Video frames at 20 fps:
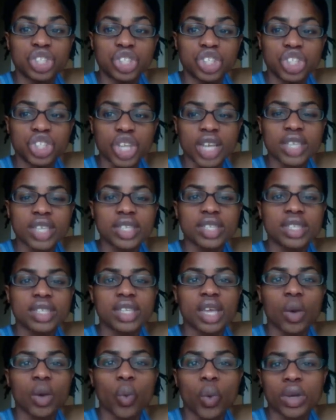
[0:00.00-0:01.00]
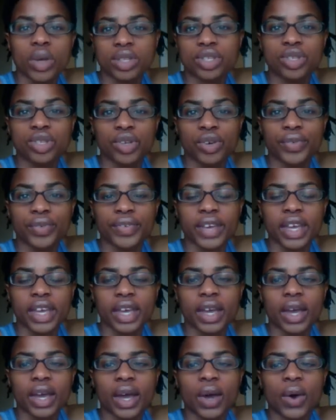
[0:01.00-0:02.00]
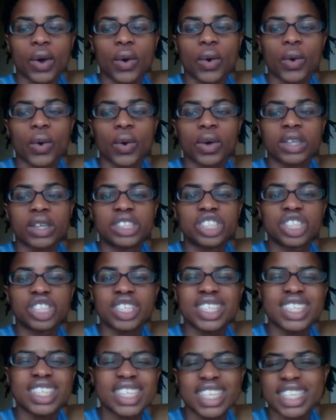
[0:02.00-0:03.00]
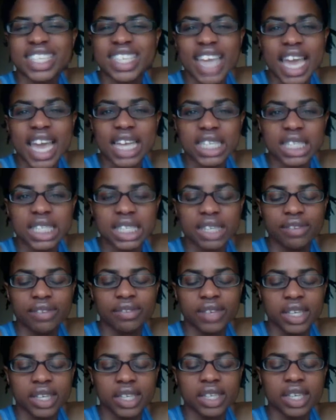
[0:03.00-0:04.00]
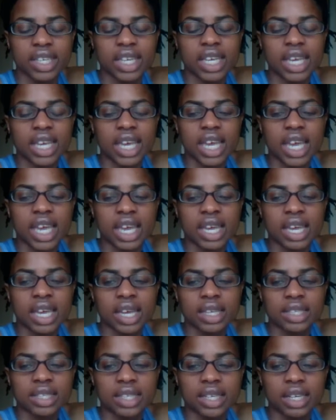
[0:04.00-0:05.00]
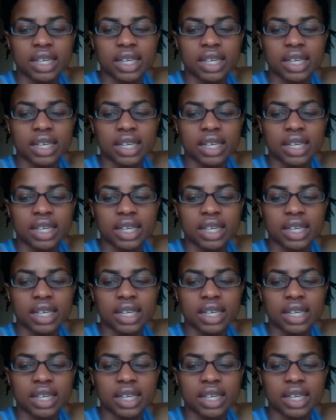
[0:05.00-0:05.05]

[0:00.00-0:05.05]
just one serving or just a taste of it. And